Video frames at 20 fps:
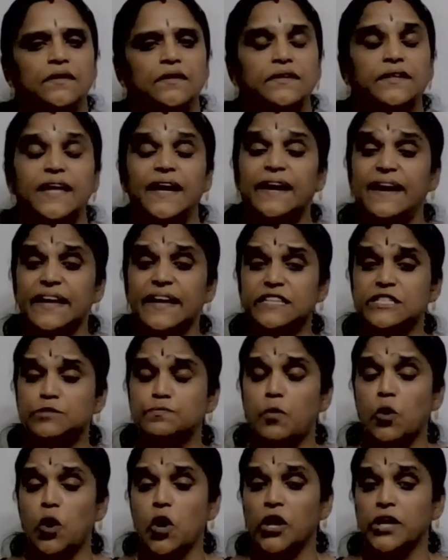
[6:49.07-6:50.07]
The next
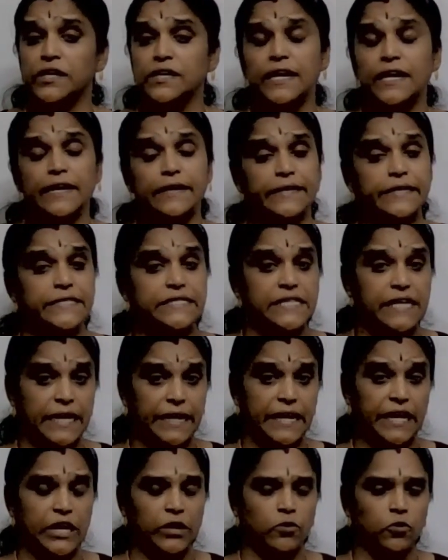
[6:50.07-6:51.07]
point, it is
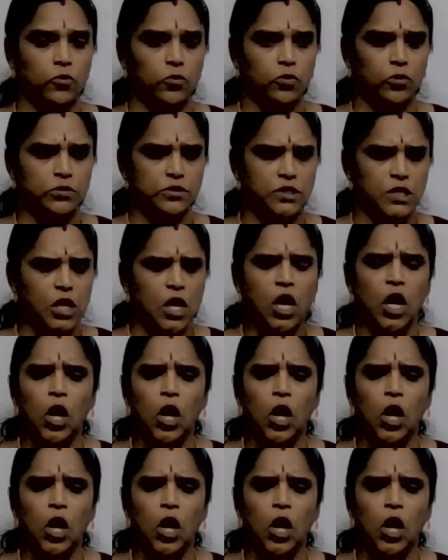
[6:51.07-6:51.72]
D-glucose.